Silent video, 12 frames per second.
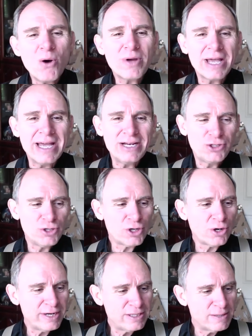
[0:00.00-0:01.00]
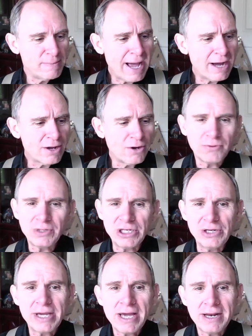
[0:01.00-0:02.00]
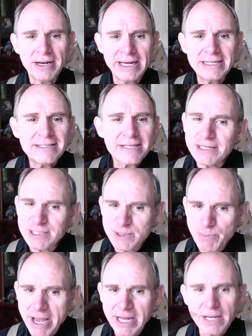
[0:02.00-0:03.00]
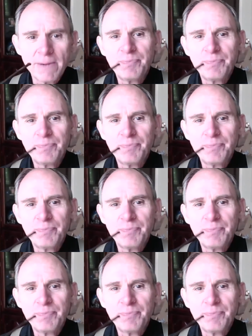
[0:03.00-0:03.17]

a sugary tobacco, do you get an insulin spike?